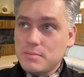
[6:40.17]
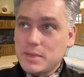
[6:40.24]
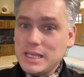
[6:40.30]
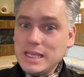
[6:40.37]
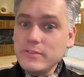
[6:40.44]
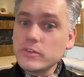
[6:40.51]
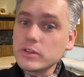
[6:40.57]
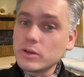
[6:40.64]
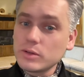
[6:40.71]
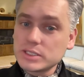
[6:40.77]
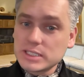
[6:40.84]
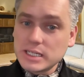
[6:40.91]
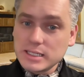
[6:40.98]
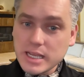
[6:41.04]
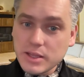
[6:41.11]
even though it's
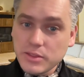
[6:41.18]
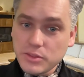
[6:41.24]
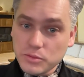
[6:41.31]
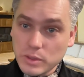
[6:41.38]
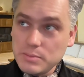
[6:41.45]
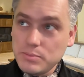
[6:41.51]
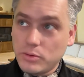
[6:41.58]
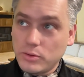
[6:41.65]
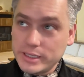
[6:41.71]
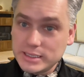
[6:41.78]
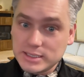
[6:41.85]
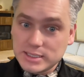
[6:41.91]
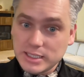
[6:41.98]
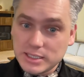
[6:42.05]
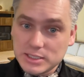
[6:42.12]
going to take
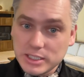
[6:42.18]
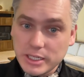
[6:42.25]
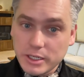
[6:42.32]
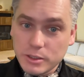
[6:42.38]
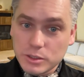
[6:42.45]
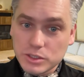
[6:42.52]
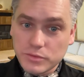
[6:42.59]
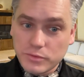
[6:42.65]
3.6 years